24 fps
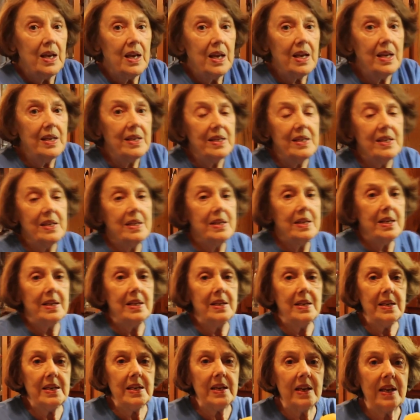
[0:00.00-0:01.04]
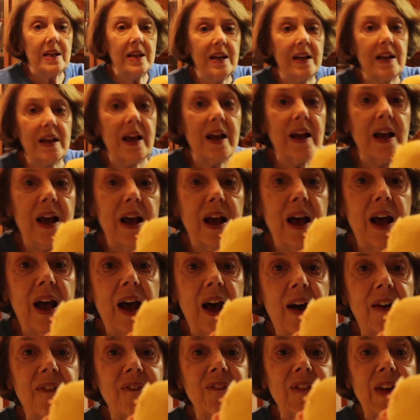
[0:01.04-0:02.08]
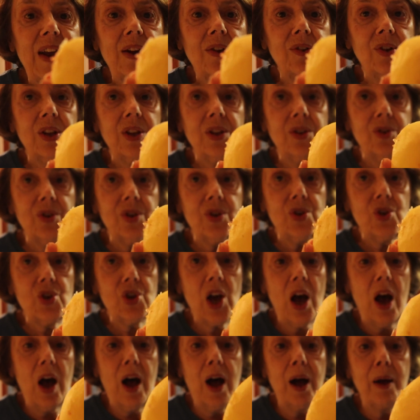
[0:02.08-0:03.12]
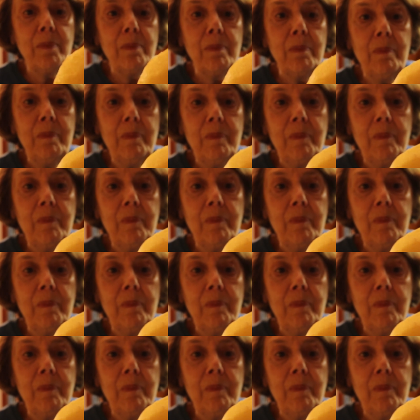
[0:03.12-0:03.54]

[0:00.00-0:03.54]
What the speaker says: it did a fairly good job.